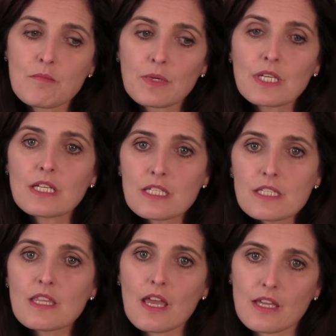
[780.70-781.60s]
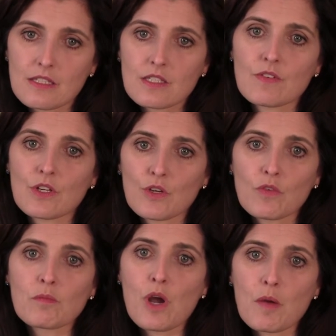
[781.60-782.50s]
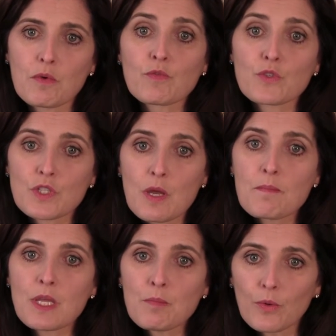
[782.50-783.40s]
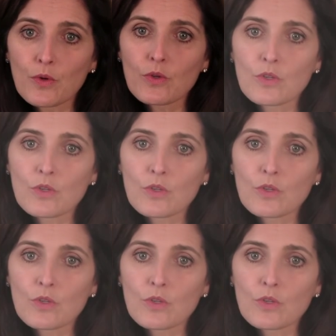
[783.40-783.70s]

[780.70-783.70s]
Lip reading: But it is that severe of a problem for some people.